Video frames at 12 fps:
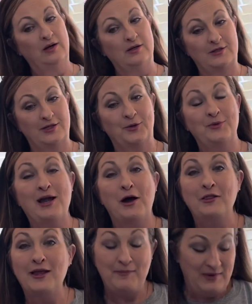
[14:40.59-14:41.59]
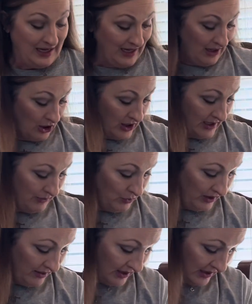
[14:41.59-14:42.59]
So now let me get on
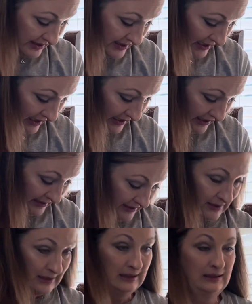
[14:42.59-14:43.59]
with it and